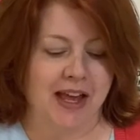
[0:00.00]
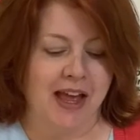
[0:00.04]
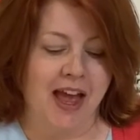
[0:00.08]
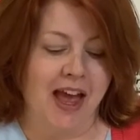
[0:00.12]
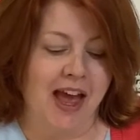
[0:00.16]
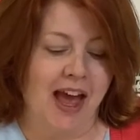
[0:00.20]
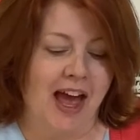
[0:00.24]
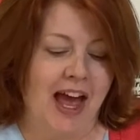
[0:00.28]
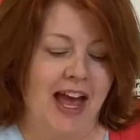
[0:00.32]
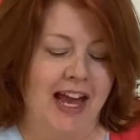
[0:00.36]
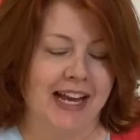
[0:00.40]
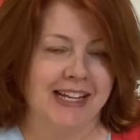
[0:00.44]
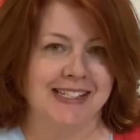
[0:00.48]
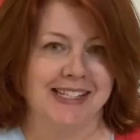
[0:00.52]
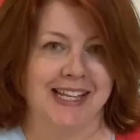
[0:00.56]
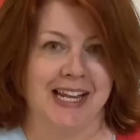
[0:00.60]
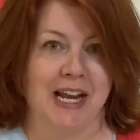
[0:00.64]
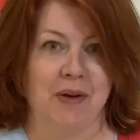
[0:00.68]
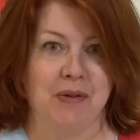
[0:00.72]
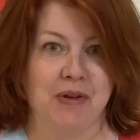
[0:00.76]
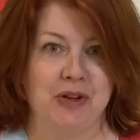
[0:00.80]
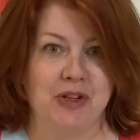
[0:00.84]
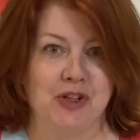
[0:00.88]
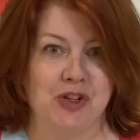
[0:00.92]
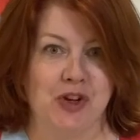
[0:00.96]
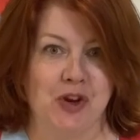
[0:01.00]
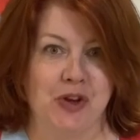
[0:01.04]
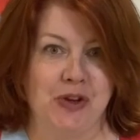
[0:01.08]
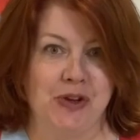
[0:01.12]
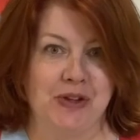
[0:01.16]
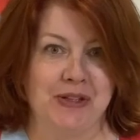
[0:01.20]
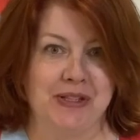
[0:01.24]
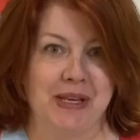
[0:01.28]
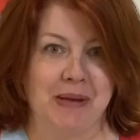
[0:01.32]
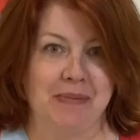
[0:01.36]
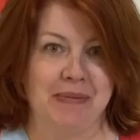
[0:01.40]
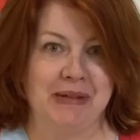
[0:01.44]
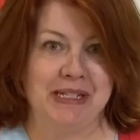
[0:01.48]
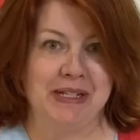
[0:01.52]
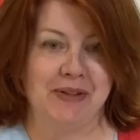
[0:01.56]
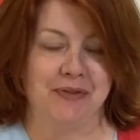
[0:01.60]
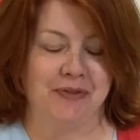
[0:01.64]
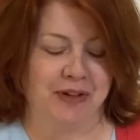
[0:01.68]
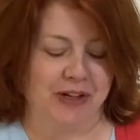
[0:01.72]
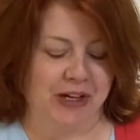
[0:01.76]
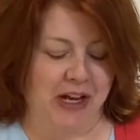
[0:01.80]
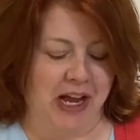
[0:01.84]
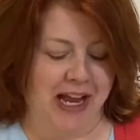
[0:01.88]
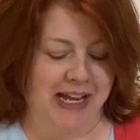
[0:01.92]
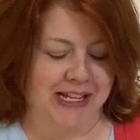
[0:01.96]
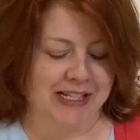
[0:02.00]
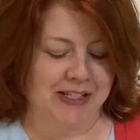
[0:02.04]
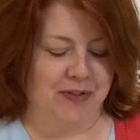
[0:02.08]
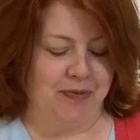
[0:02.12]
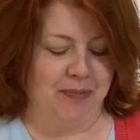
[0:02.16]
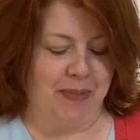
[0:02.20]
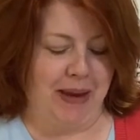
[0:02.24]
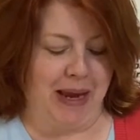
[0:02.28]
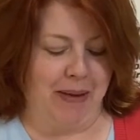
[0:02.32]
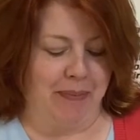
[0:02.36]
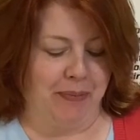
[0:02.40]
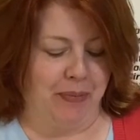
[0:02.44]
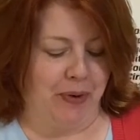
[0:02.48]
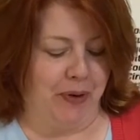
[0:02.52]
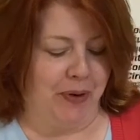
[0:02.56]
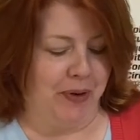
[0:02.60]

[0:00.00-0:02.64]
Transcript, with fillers: I said I would show you some in different kinds of paper.